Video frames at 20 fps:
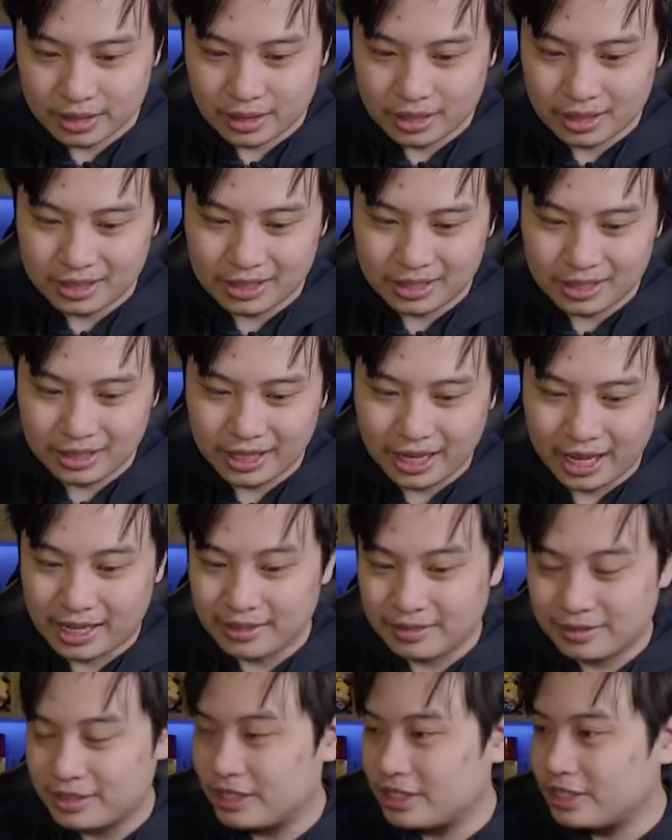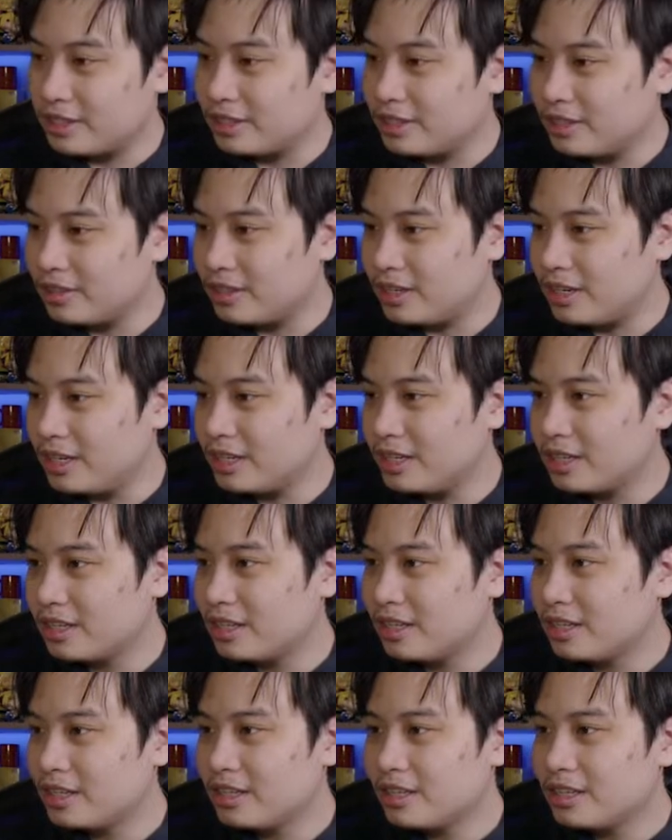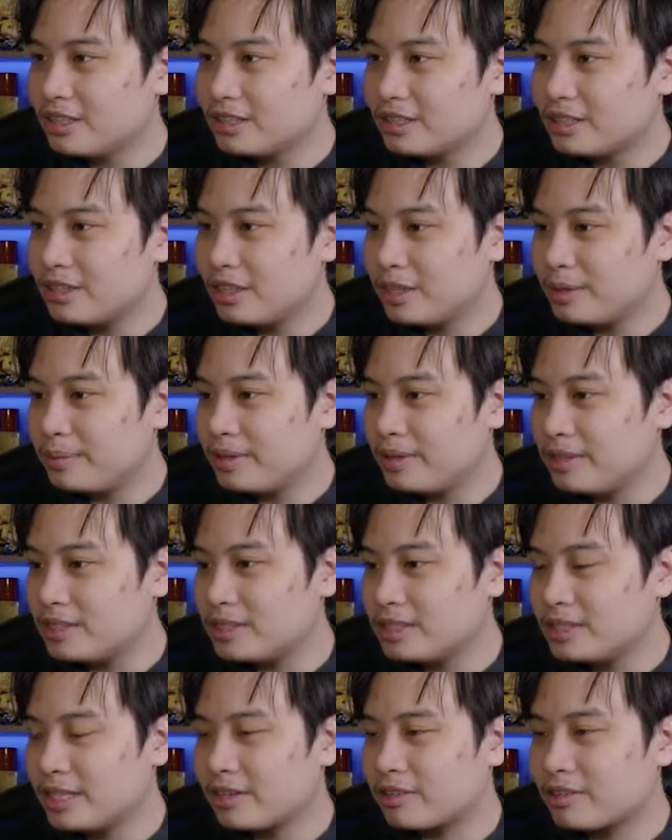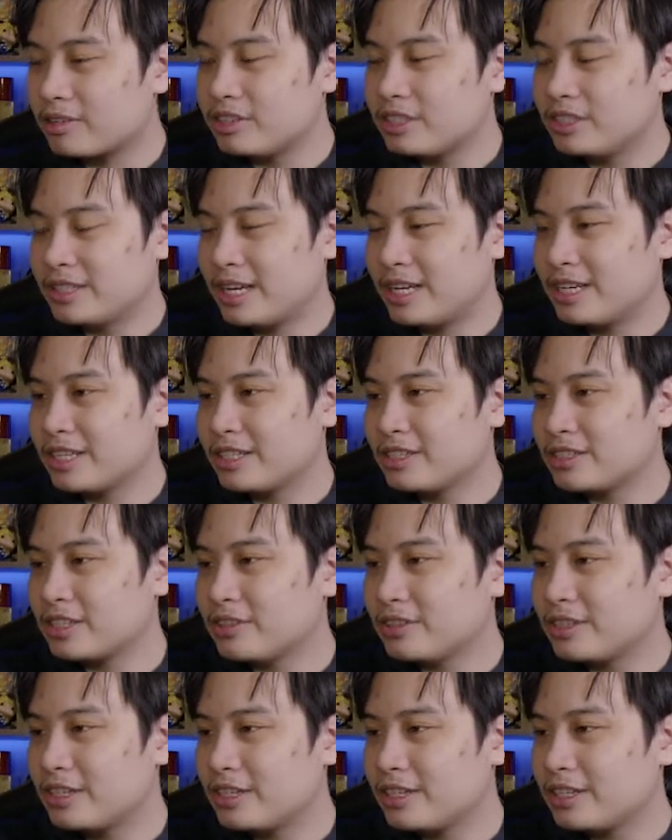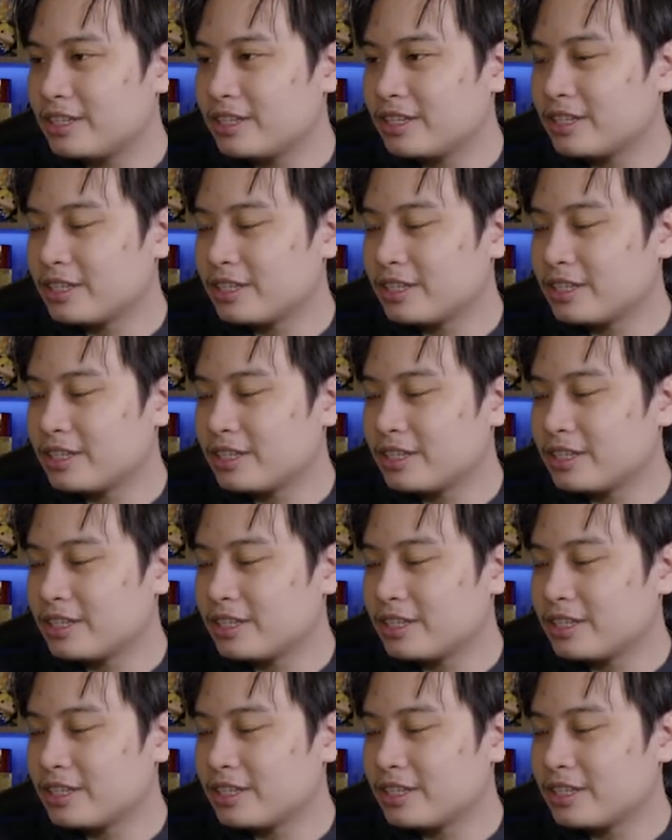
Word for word: until the end of the turn. All right. So a little bit of synchro shenanigans going on here.